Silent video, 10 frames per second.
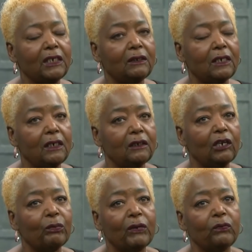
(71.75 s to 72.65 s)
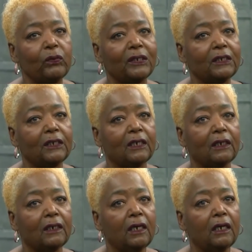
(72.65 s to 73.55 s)
he, he told me he wanted
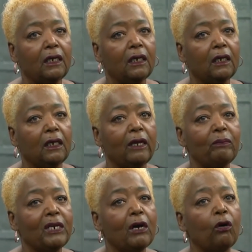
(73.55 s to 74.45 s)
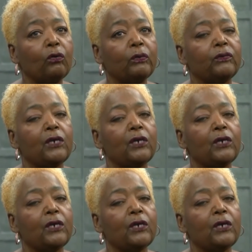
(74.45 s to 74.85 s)
to let me hold,